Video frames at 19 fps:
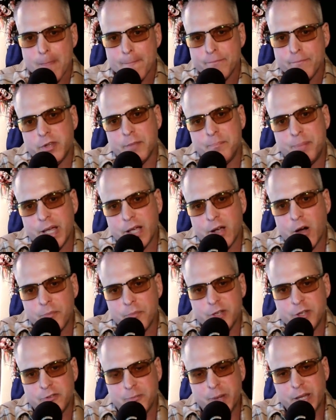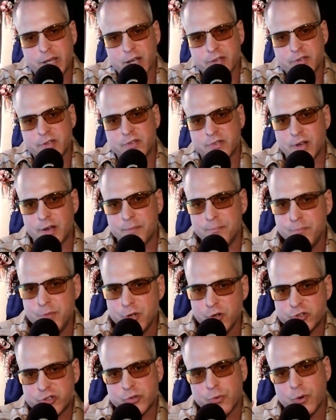the big homies, because it's a
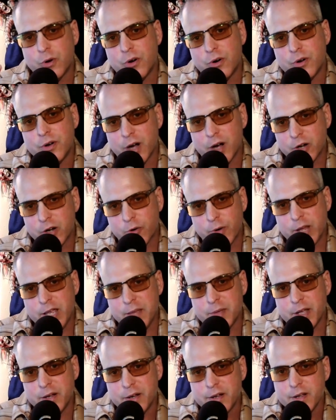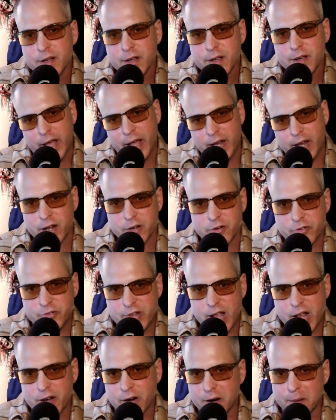mutual agreement and
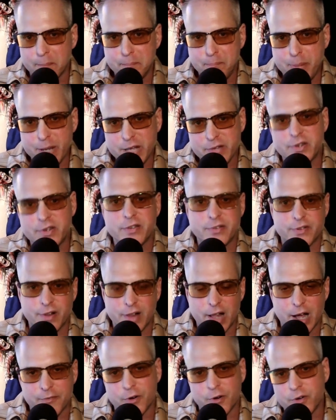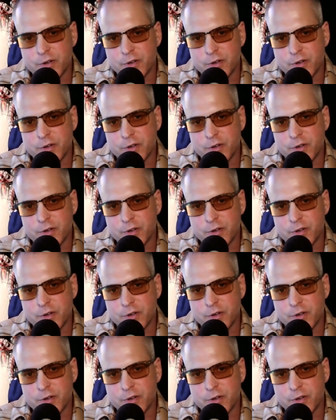understanding on a business level